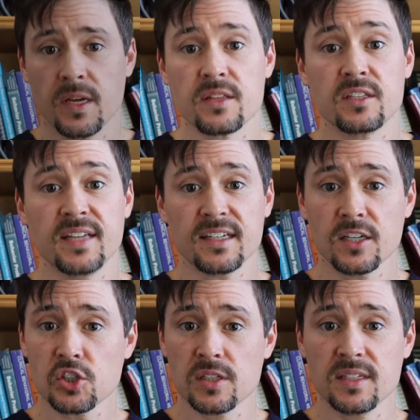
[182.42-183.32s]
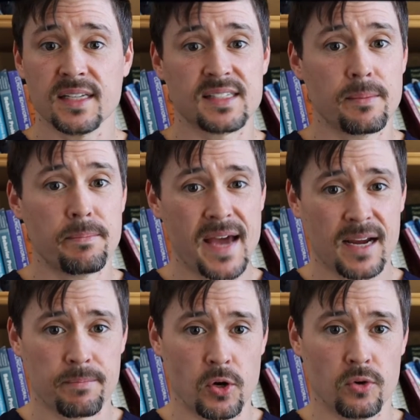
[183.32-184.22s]
The technician is the
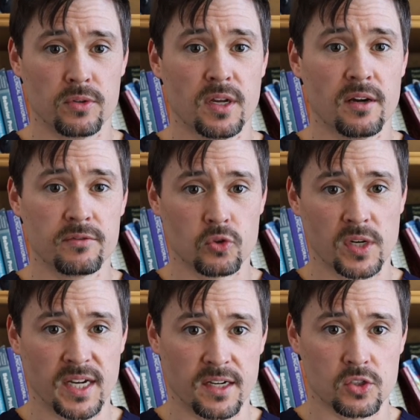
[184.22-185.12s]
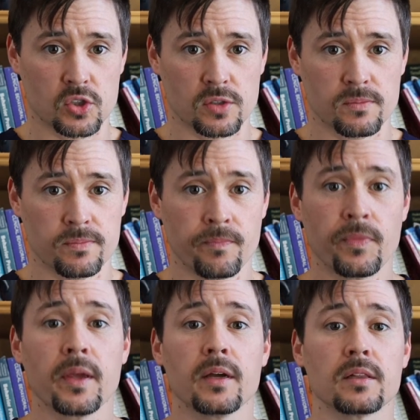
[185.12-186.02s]
backbone of triage.
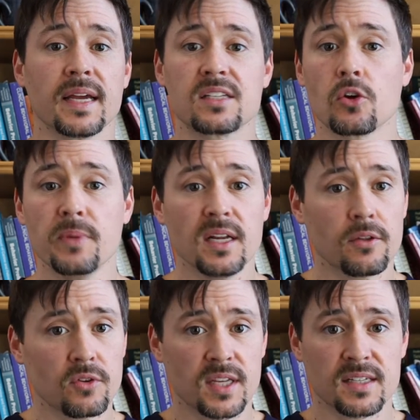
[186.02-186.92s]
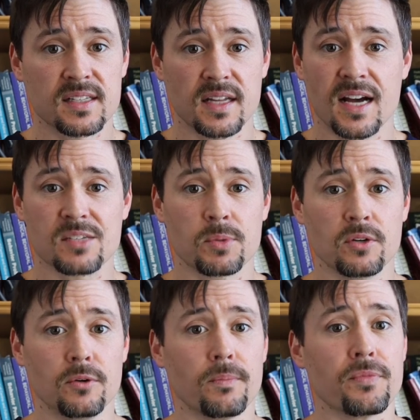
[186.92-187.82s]
Like so many other things in the
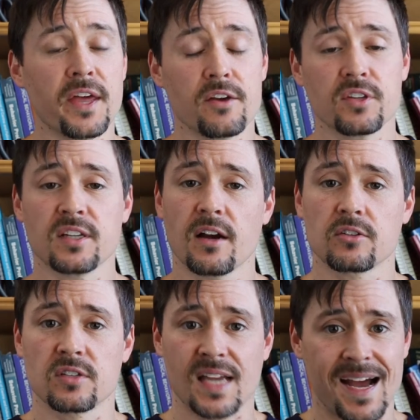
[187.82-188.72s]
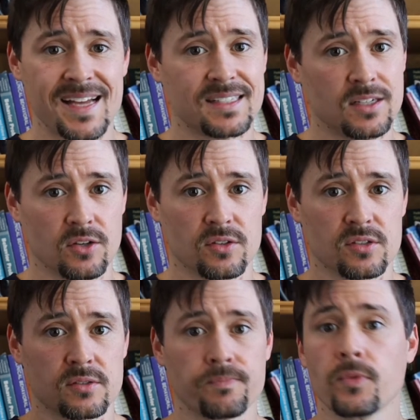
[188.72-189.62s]
hospital, they are the doctor's eyes and
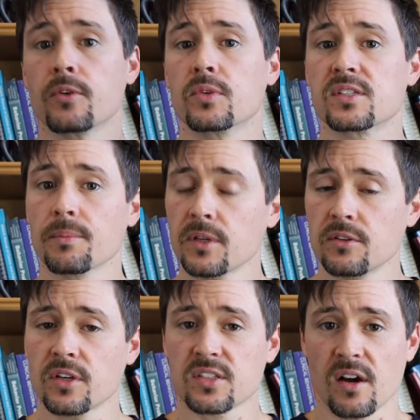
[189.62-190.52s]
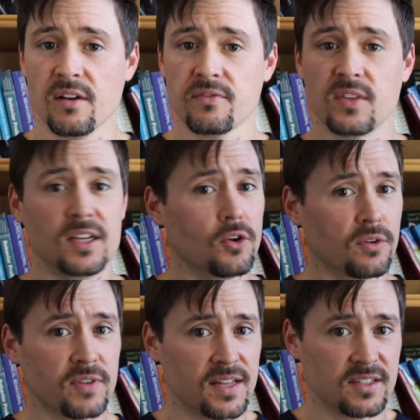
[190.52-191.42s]
ears. When something looks off, they
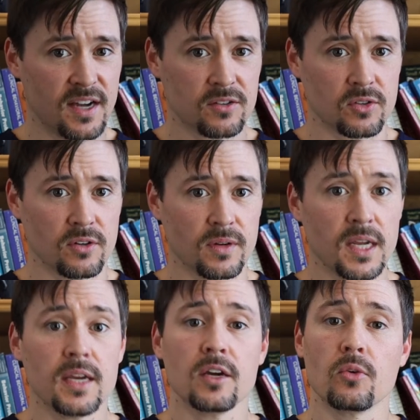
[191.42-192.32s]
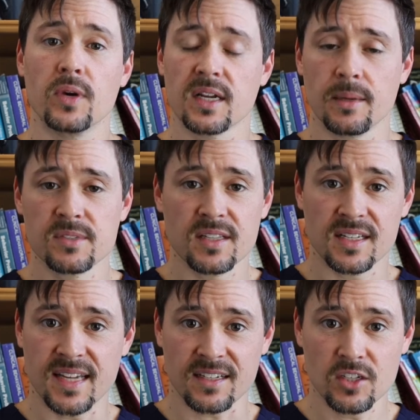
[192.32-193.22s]
notify the doctor. When it comes to the
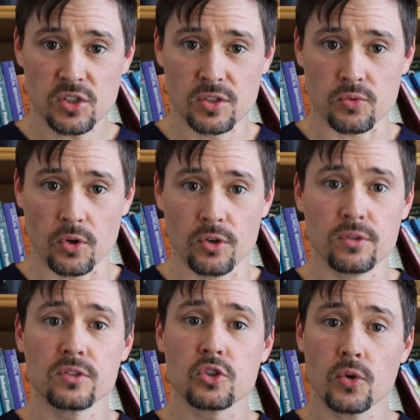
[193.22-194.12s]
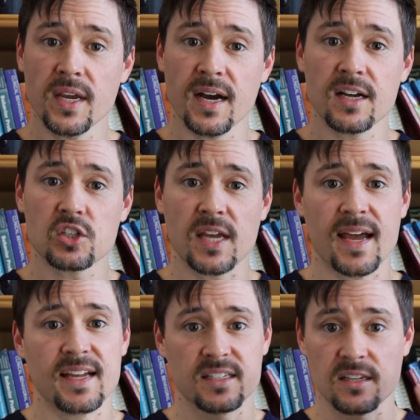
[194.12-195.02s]
technician's role, triage
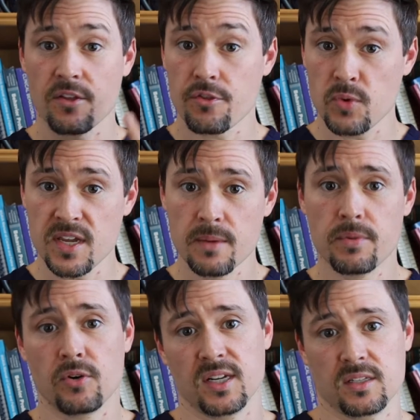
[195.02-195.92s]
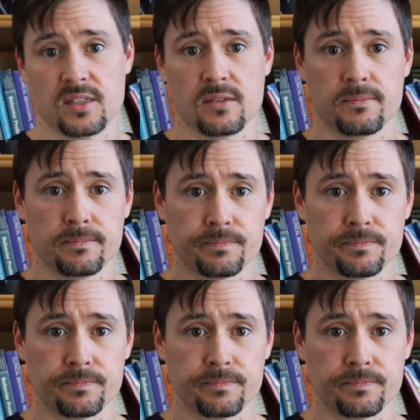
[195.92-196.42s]
has three components.